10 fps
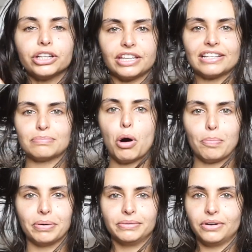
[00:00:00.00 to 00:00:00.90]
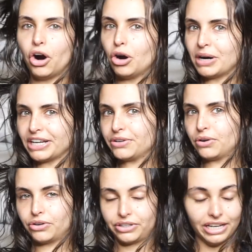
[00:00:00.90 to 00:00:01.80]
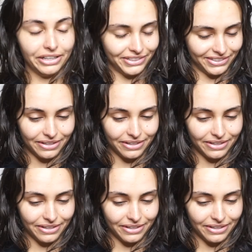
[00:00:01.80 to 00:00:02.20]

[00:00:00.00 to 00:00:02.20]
at this mop. Oh my God, it's,